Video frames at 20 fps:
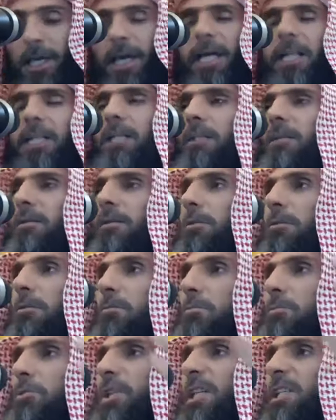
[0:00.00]
And
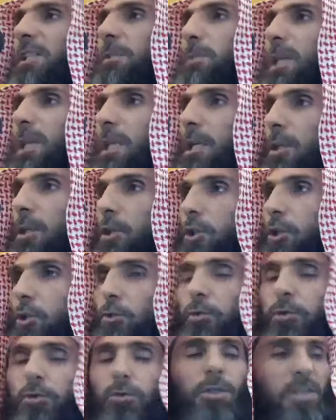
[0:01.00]
just be
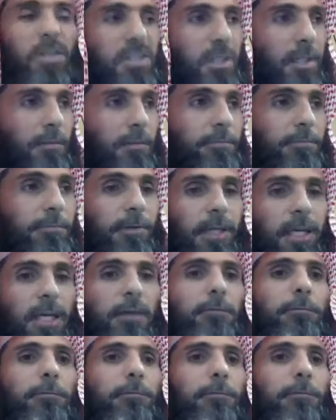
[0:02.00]
true to yourself.
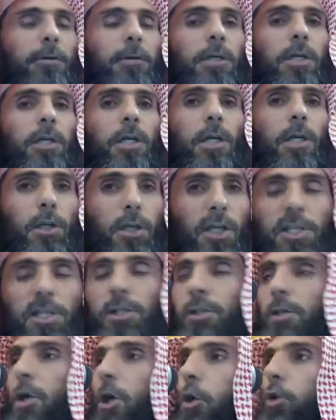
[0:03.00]
If
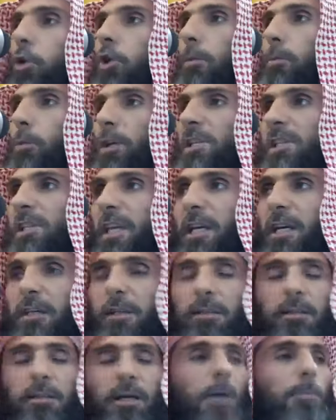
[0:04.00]
this hukum was
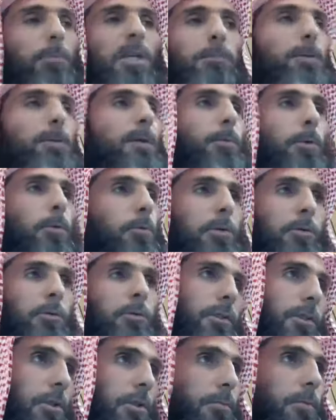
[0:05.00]
there, how many people
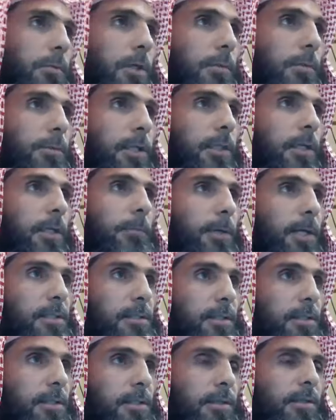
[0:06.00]
would commit
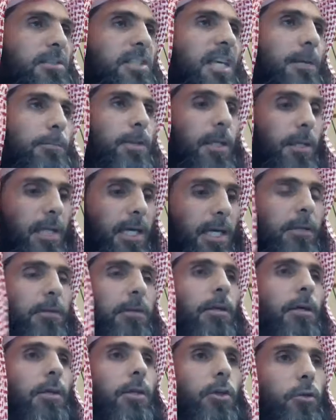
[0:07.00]
apostasy? The same thing like
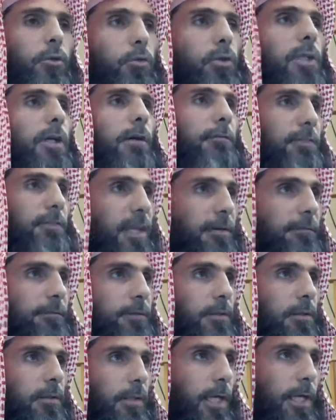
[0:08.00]
the ruling of
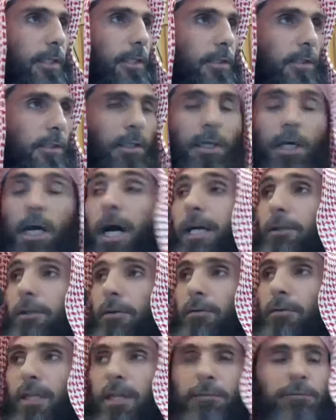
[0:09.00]
theft, like the had
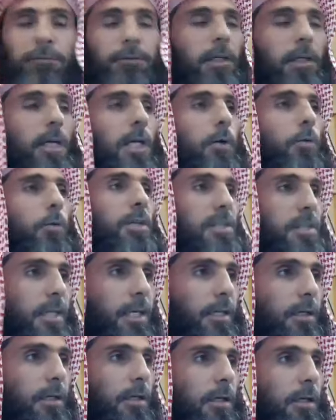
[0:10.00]
of theft was
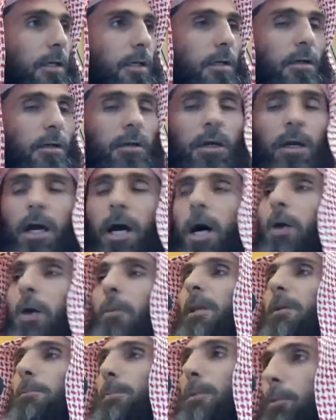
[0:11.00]
there. How
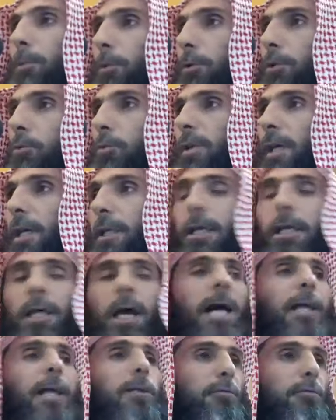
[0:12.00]
many people would do that?
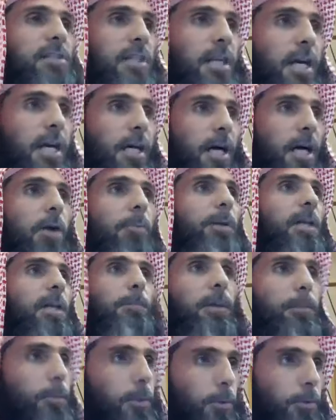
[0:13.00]
Had of zina, how many
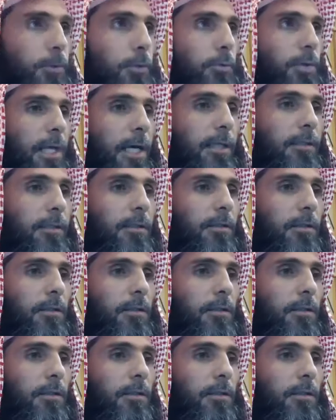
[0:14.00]
people would do that?